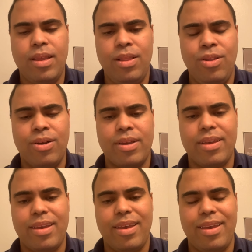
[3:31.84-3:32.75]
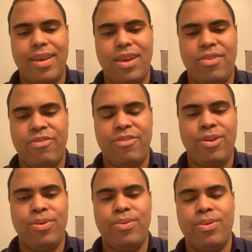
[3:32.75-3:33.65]
look, if
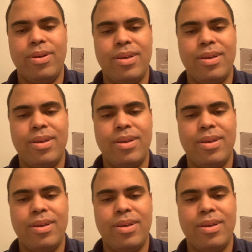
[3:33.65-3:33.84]
you